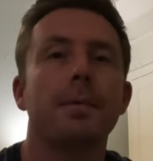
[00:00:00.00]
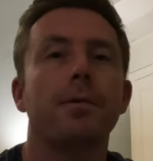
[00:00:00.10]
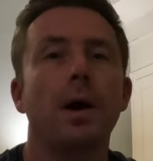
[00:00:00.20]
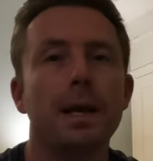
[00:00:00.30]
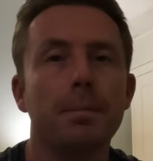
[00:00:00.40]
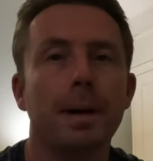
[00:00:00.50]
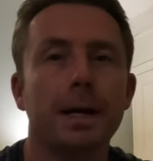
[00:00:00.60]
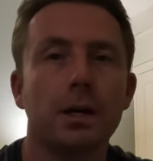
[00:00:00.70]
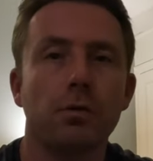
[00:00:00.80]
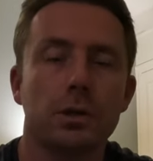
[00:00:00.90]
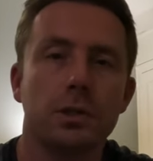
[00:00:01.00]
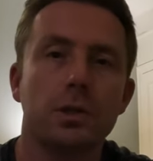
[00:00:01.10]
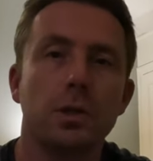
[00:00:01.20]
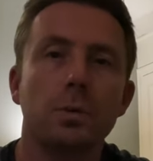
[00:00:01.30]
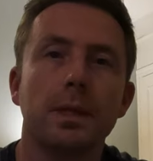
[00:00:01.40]
before heading back across
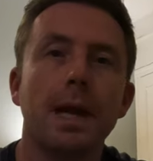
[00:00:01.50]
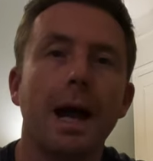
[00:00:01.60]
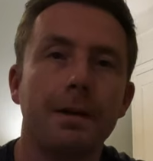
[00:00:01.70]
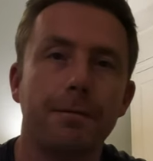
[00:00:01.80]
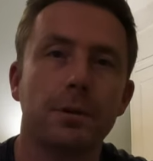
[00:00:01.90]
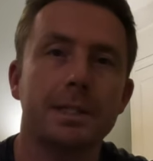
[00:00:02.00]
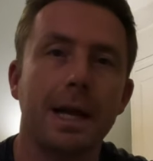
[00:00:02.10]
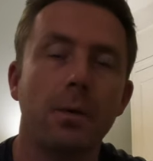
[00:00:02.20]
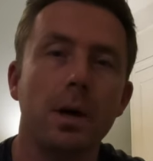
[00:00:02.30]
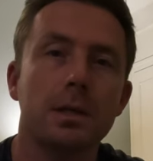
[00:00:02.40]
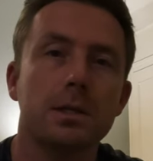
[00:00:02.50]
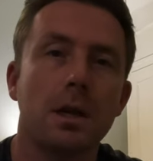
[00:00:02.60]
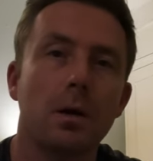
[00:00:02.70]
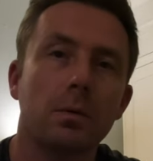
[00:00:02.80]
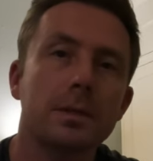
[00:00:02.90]
to the Eiffel Tower.
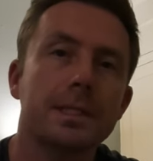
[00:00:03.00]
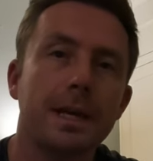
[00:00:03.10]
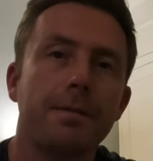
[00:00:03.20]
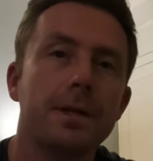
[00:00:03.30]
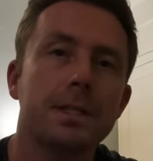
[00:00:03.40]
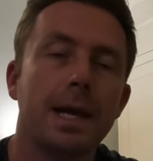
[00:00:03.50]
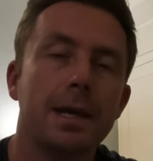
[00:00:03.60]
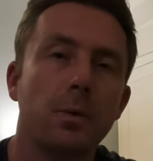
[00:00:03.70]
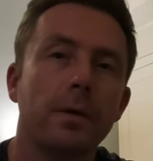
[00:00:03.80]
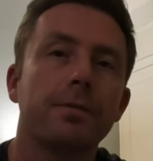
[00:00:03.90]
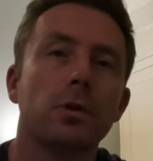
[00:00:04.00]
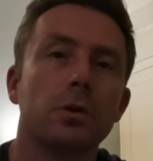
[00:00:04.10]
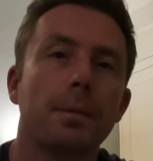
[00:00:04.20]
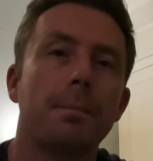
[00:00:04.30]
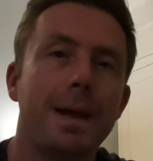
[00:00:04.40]
So safely say we've
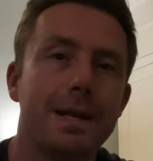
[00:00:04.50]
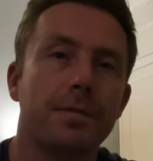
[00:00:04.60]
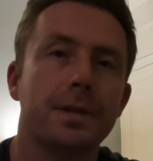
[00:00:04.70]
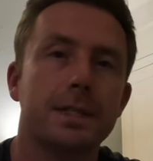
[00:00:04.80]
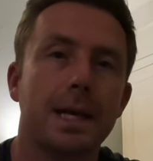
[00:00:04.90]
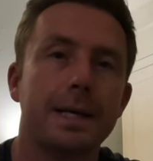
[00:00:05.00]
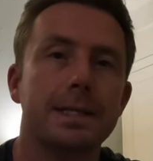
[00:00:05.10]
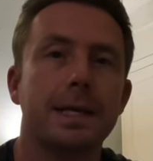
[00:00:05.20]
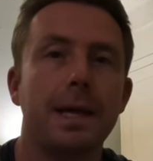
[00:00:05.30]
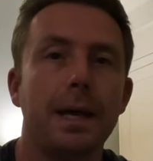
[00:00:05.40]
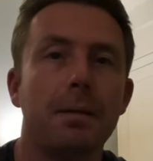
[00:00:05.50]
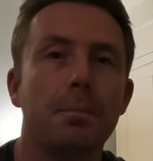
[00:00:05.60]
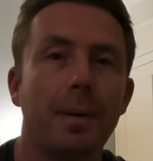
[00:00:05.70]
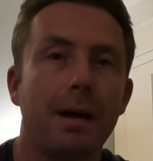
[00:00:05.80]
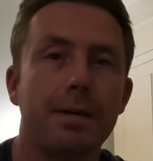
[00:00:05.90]
done many of the sights here in
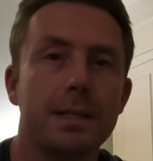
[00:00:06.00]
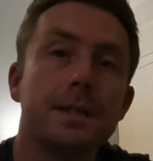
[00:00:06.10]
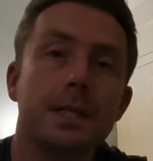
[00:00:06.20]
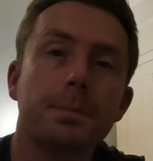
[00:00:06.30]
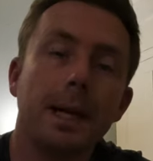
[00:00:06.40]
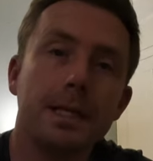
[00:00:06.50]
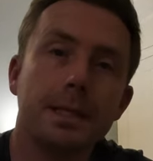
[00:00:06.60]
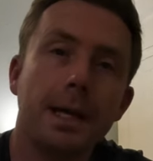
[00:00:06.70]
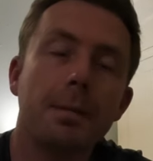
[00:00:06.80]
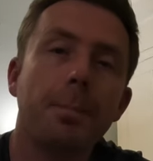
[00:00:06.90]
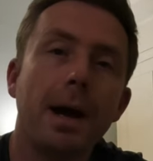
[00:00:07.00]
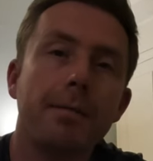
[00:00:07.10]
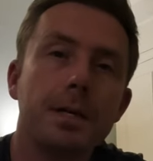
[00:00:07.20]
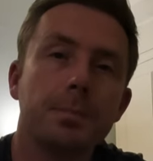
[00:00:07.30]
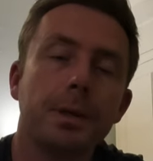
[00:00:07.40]
Paris. This is my last night in
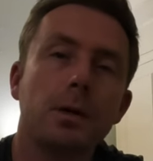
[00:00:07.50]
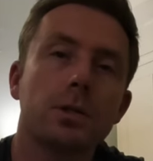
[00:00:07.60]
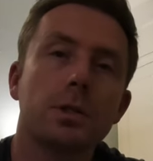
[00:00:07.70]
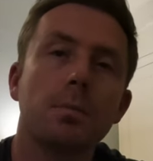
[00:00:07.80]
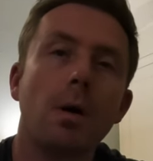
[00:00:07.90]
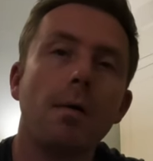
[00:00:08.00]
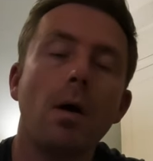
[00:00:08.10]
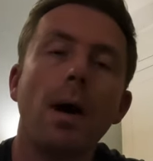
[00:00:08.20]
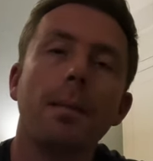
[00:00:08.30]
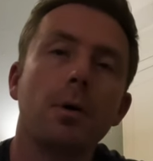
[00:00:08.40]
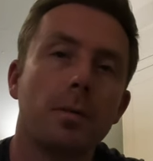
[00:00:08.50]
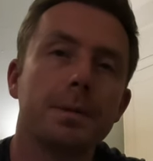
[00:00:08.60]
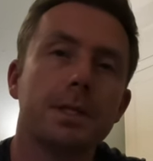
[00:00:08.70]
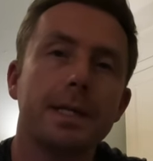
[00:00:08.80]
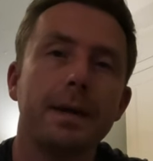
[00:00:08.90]
Paris because tomorrow I'm up
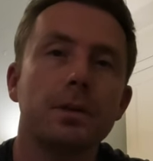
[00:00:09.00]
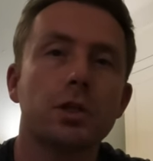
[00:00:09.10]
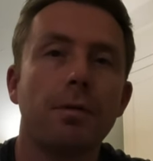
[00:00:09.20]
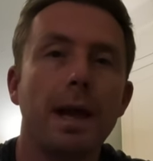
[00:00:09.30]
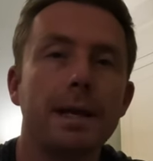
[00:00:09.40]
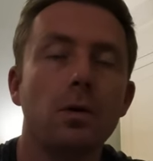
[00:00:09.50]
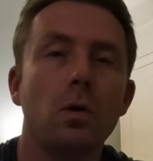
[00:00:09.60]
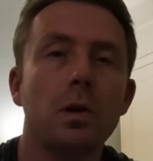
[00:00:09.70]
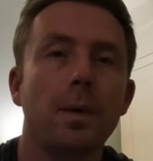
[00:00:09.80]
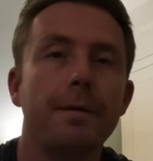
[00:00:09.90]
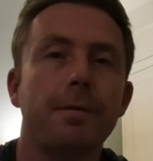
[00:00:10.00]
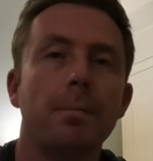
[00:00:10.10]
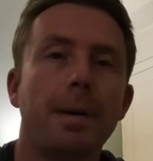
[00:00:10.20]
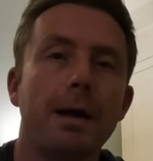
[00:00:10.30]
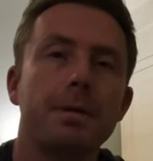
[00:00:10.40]
to take the train all the way
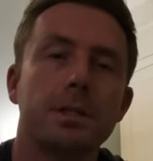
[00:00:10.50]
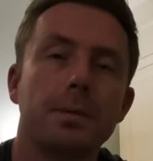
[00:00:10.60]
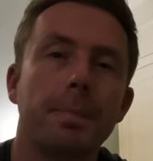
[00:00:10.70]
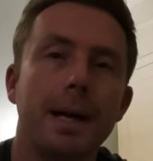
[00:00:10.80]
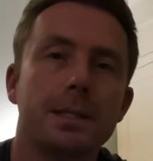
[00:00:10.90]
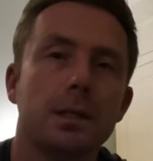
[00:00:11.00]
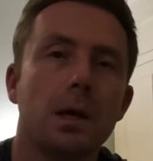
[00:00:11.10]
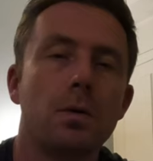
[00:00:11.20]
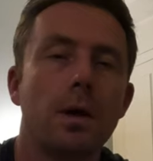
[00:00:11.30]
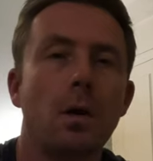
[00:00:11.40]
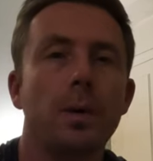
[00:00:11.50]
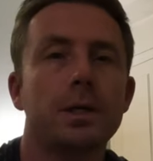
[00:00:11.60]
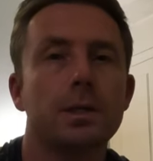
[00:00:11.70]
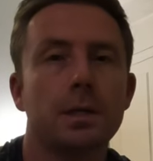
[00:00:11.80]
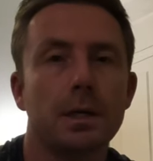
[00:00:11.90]
from Paris to Barcelona,
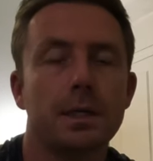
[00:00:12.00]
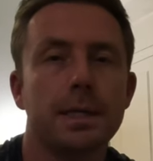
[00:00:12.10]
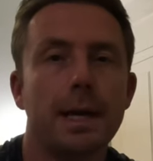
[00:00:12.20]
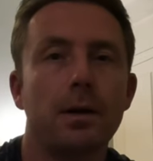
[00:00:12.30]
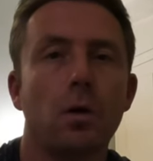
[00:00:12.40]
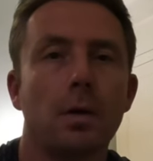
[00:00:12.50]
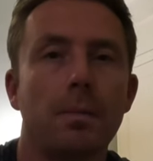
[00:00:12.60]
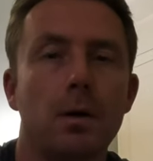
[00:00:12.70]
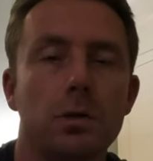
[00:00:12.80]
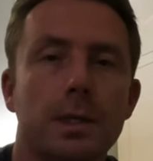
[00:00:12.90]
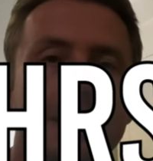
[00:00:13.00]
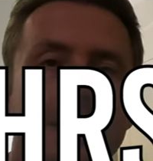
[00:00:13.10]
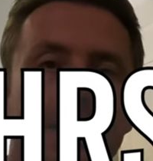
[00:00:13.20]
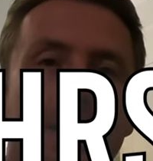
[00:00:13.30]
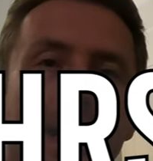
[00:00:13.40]
which is gonna take almost
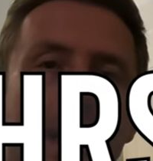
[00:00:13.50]
7